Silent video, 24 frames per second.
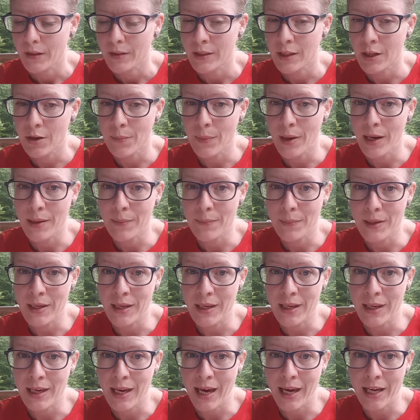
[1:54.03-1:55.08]
There might
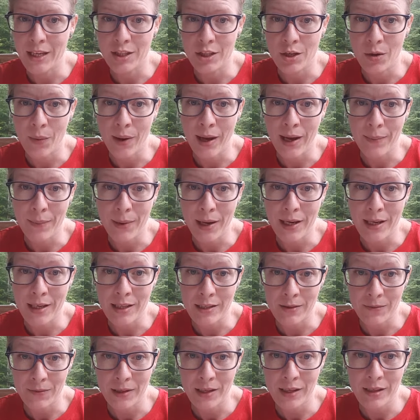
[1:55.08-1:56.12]
be HOA
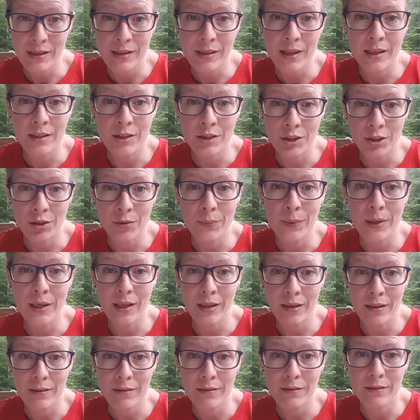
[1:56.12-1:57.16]
maintenance fees that you'll
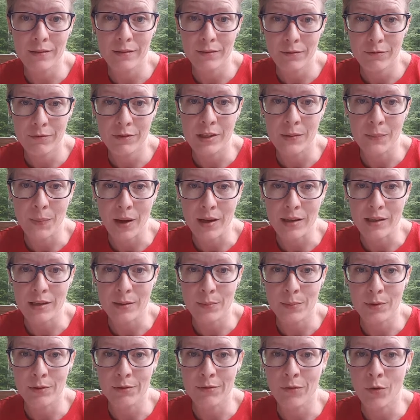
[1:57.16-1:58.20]
be
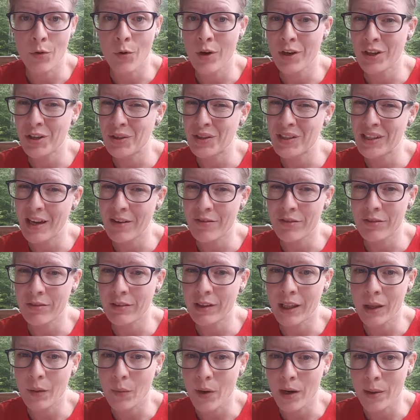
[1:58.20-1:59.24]
responsible for. You'd never
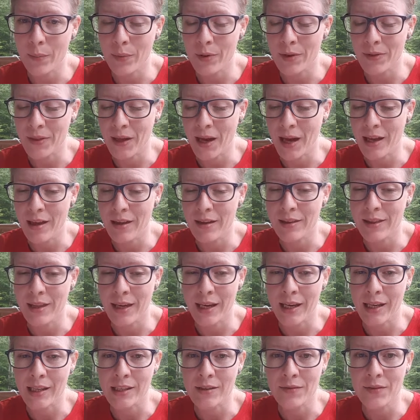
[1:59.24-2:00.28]
really want to put that in the
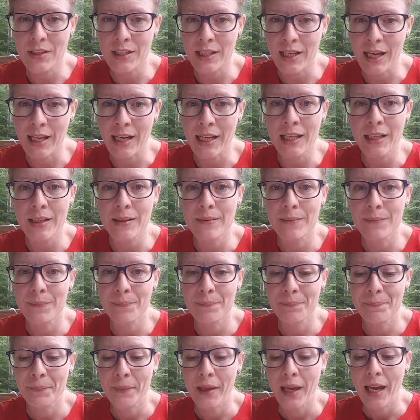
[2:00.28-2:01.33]
hands of a tenant.
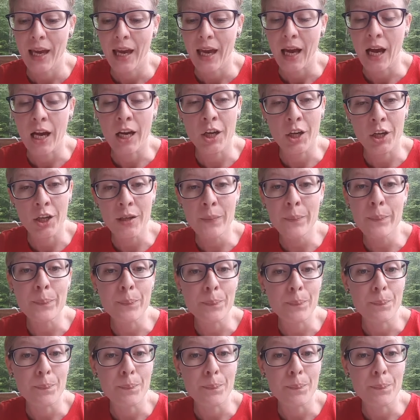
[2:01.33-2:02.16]
A good